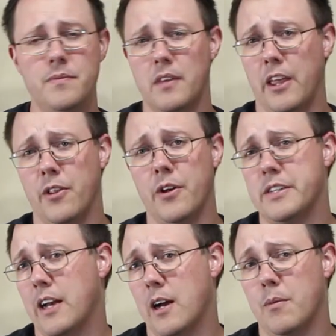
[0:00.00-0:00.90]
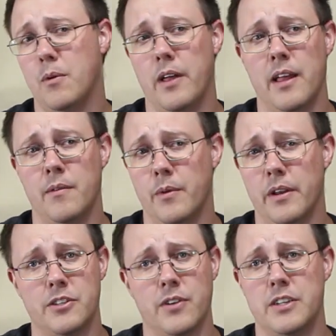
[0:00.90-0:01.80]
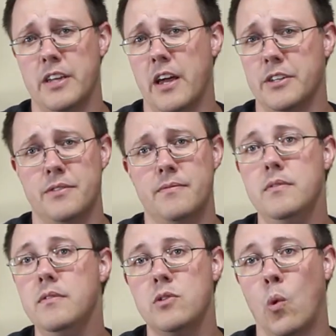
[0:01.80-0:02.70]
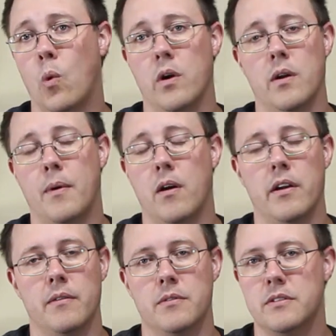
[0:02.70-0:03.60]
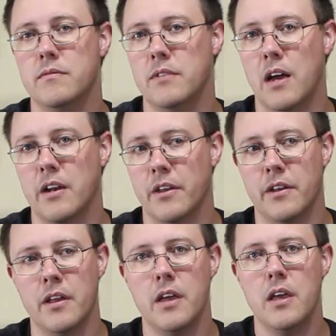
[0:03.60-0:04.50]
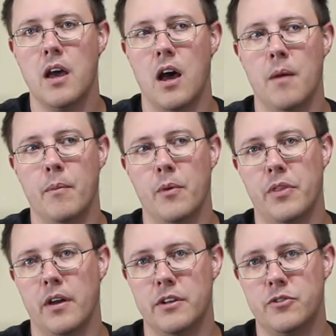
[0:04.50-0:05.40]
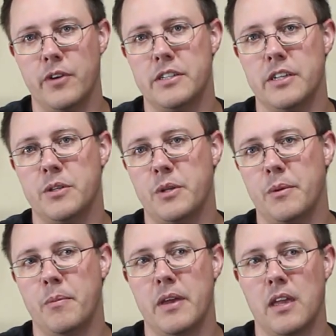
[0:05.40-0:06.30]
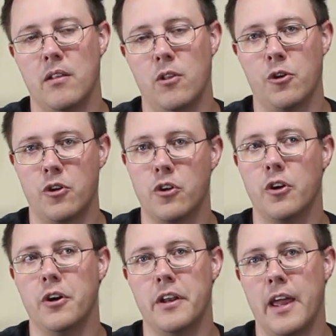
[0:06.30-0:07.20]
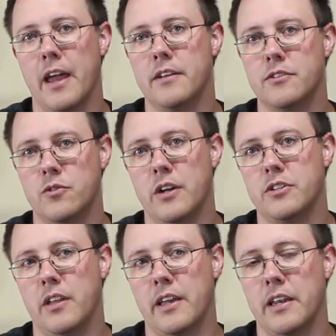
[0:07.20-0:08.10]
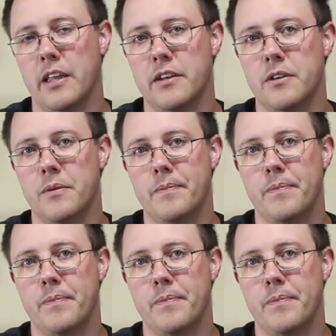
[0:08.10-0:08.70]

looked terrible, and when it stretched out it just tore it apart. It was not good. With the straight stitch I was able to make it look good and stretch like it needed to.